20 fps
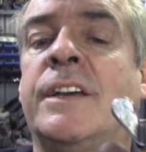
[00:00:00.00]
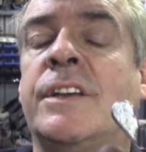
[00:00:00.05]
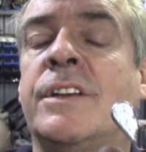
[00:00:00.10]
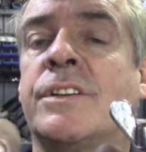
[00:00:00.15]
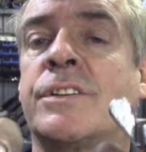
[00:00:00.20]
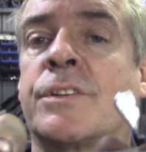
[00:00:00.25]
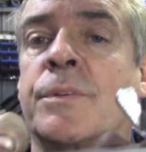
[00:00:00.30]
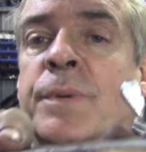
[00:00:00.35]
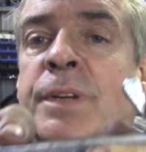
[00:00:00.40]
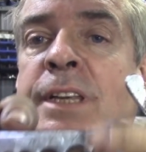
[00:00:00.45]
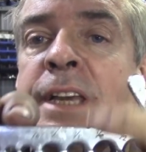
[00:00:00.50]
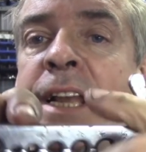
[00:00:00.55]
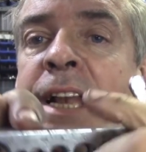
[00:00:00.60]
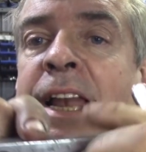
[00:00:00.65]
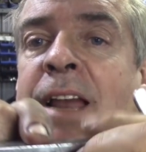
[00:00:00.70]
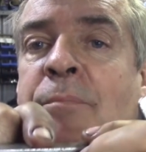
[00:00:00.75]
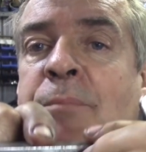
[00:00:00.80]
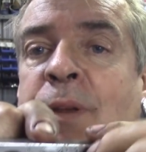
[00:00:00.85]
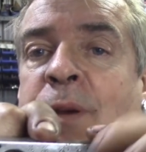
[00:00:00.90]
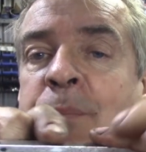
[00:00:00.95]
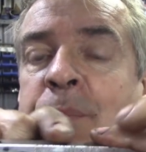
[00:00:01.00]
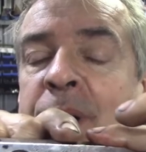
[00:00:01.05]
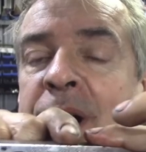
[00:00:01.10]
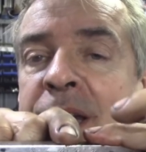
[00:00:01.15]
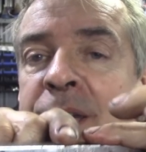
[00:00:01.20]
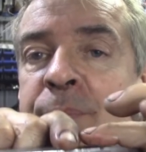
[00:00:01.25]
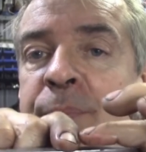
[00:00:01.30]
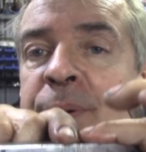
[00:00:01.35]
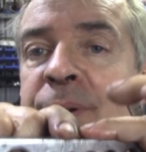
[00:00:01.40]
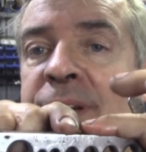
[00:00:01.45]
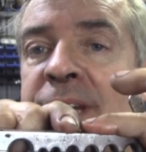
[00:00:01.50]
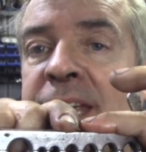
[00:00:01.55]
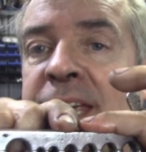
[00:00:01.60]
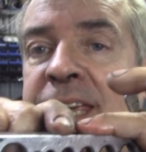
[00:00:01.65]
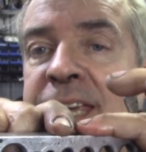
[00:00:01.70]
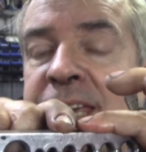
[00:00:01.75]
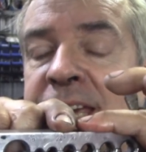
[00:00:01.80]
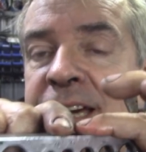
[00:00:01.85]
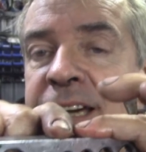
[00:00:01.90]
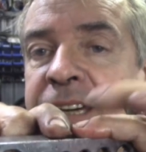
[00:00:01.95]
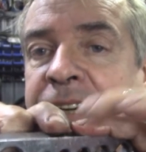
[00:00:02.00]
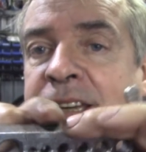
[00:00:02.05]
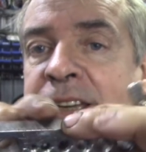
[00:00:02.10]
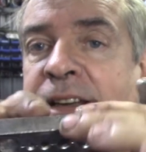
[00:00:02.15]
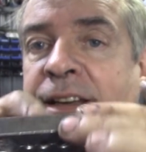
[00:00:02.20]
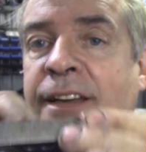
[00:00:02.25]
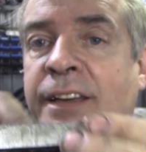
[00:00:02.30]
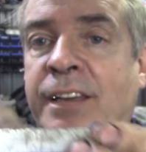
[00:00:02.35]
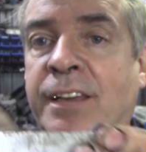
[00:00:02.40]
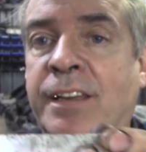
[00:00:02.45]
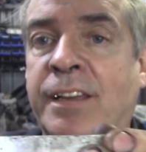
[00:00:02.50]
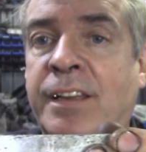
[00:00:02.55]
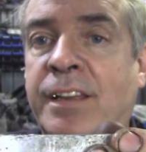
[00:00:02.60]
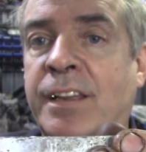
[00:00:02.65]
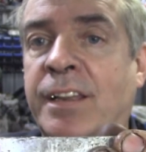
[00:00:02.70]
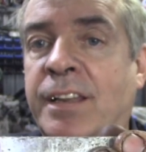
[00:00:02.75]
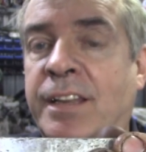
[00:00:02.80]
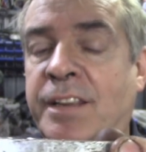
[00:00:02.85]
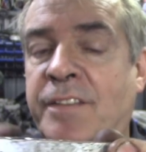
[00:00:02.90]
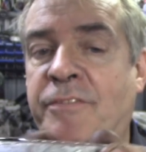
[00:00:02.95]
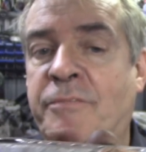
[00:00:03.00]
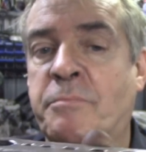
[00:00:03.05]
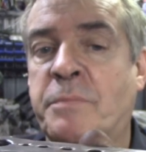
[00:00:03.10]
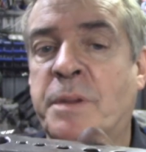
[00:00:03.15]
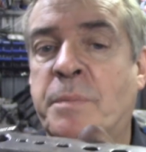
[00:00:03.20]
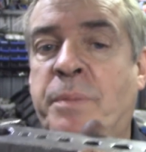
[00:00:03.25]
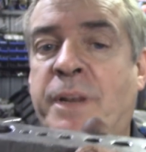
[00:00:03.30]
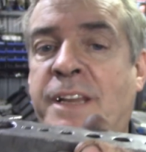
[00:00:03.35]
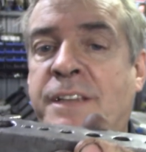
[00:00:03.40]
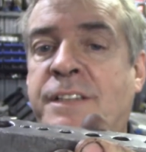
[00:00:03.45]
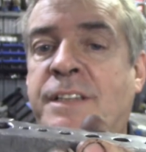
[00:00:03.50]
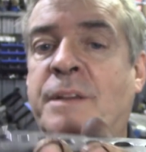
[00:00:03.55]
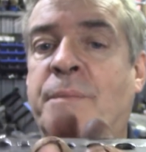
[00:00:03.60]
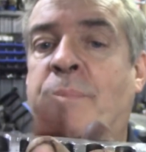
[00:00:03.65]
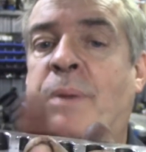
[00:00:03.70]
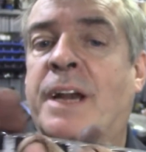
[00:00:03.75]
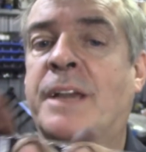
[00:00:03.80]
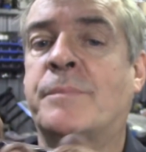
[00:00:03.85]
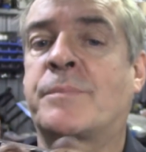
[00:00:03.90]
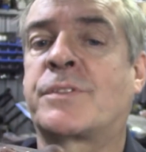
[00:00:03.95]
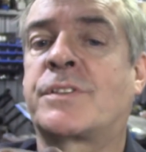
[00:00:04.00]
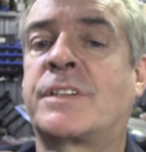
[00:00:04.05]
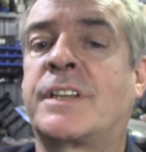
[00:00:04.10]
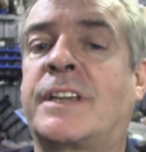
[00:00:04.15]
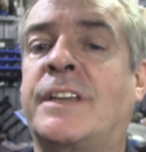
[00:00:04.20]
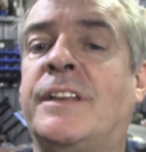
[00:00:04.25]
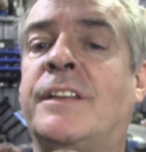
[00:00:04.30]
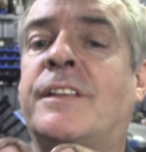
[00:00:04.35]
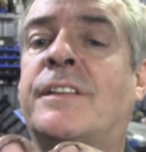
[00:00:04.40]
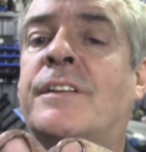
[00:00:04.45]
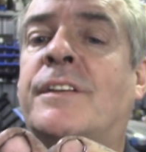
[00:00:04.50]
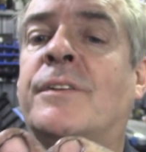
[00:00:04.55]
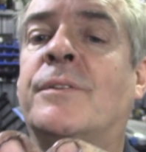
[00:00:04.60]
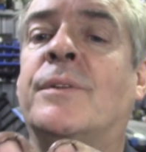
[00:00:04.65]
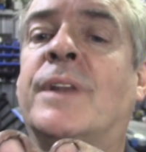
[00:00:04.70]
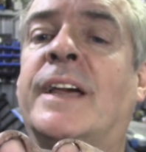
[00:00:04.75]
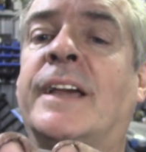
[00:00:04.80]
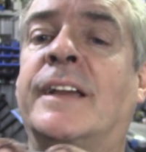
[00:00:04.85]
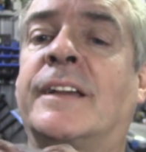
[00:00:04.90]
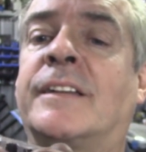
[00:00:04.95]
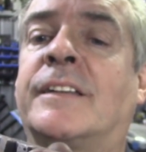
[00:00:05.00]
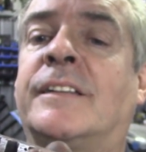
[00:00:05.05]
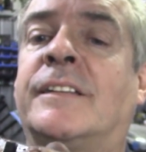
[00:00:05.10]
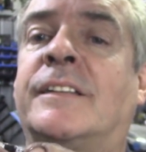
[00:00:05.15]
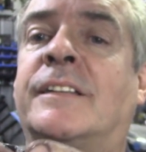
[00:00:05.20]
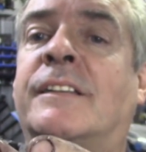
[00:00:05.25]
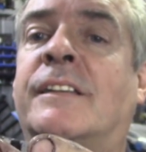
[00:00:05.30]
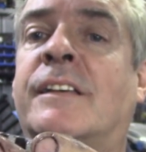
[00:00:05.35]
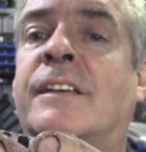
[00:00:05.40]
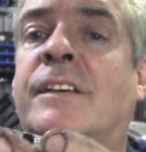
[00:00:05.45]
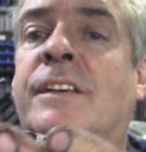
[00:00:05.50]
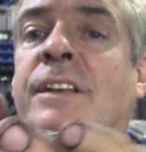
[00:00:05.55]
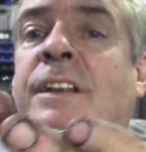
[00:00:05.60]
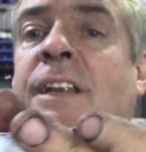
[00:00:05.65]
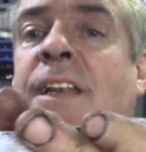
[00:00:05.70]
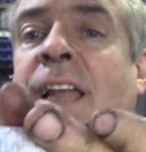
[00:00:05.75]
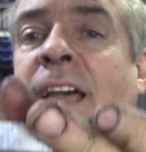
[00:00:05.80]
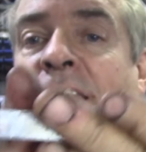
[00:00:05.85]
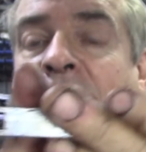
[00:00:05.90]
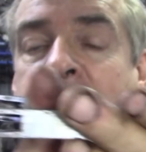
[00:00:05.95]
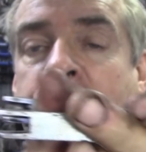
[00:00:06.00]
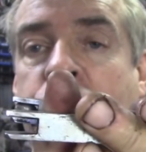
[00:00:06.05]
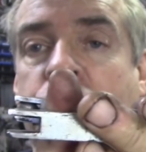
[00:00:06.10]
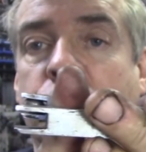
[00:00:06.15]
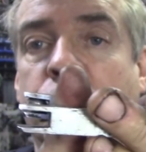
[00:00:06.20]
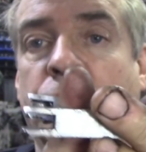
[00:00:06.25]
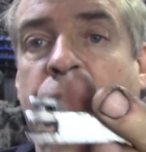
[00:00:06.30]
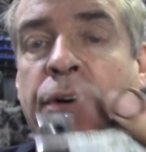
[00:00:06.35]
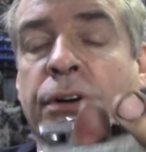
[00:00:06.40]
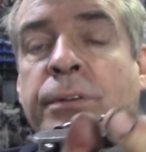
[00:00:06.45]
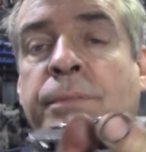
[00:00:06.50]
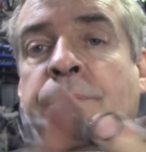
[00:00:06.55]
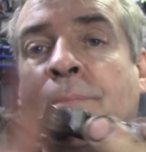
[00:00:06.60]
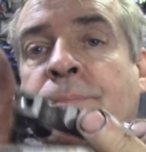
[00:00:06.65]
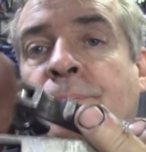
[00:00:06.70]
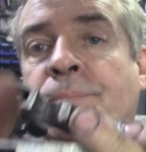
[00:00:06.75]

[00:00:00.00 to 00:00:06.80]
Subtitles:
So when you clamp your pipe in here, your plastic pipe sticking through like so,